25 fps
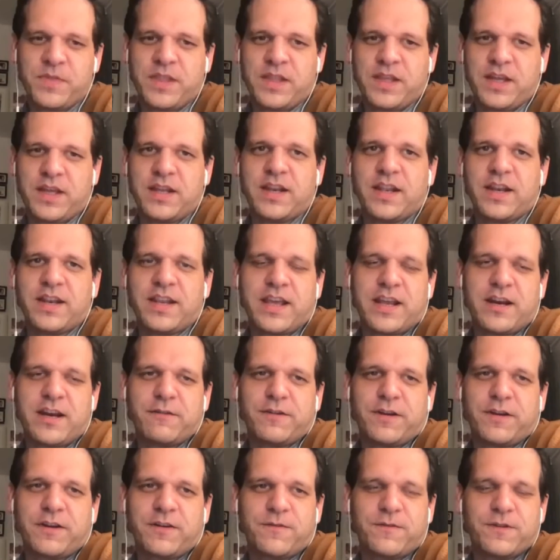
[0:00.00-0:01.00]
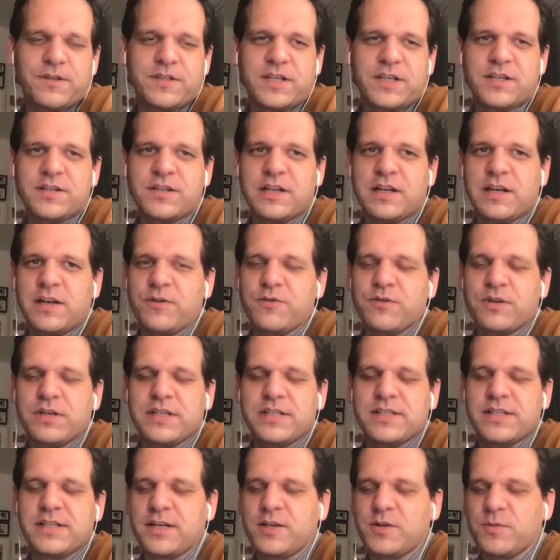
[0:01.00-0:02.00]
And at the end of the conversation, they literally
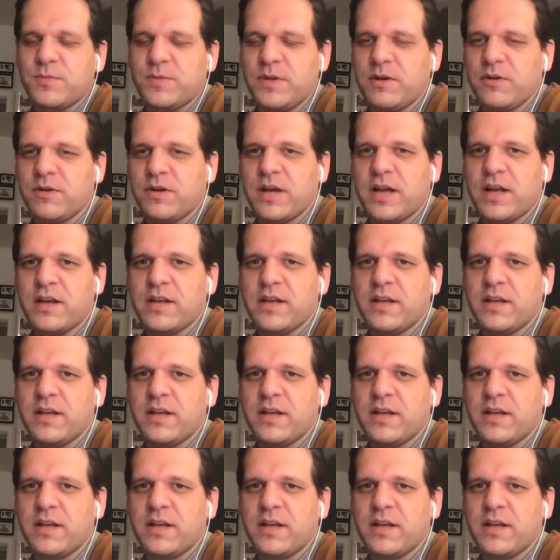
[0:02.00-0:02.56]
said to me, "Look,